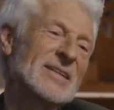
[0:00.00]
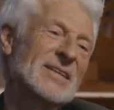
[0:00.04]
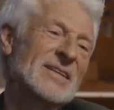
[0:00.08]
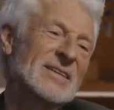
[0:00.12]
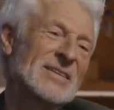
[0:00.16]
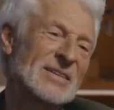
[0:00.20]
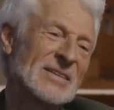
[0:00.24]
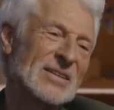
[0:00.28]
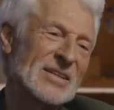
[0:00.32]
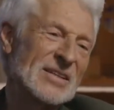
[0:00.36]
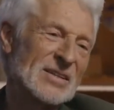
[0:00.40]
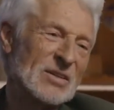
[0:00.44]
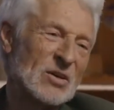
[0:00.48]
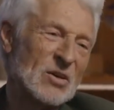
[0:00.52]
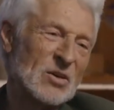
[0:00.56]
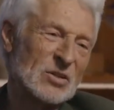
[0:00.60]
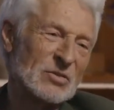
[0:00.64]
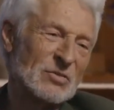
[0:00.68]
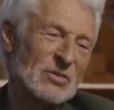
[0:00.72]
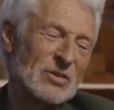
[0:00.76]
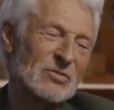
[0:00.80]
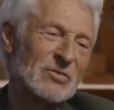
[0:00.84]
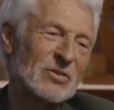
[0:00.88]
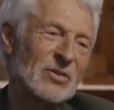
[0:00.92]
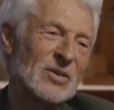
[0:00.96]
uh, the
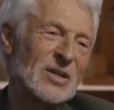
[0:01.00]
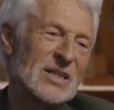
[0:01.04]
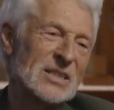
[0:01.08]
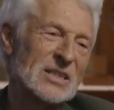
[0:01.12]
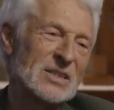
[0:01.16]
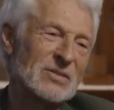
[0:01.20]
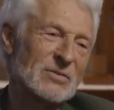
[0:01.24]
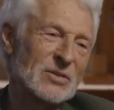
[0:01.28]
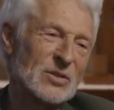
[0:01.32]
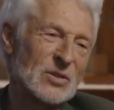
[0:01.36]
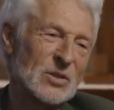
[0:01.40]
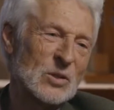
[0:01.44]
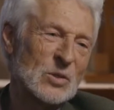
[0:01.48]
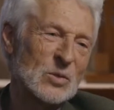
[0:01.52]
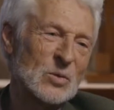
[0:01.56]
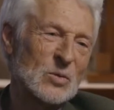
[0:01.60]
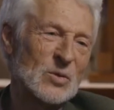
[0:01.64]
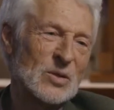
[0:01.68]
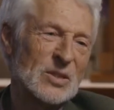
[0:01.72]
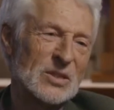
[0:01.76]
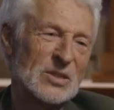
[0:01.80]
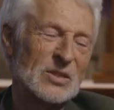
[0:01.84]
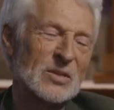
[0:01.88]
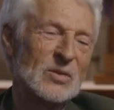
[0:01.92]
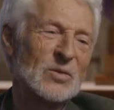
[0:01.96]
Oxford philosopher who
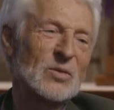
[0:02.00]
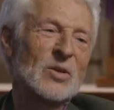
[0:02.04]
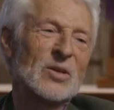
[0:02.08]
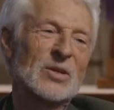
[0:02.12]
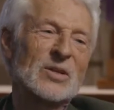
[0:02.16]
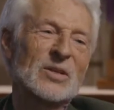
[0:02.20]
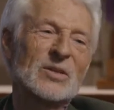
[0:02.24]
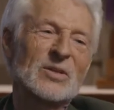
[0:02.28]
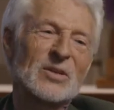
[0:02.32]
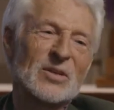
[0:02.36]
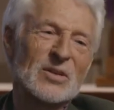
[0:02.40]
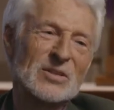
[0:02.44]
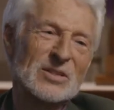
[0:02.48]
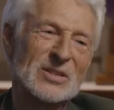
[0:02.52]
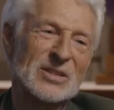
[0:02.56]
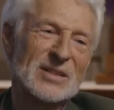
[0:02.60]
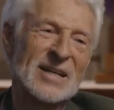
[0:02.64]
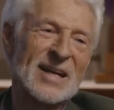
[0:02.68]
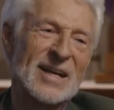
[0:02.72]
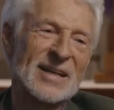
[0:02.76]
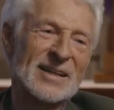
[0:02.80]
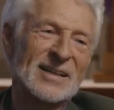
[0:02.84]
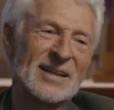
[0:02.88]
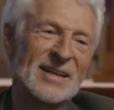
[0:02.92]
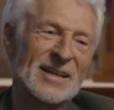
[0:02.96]
was an Orthodox
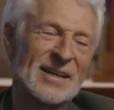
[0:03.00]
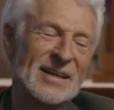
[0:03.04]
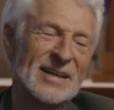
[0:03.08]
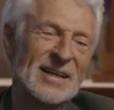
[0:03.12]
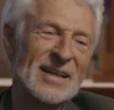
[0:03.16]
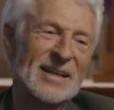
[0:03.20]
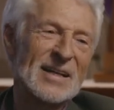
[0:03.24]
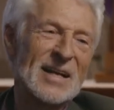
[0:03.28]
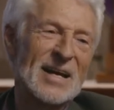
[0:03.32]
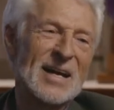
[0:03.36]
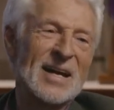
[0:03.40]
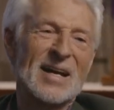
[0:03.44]
Catholic and,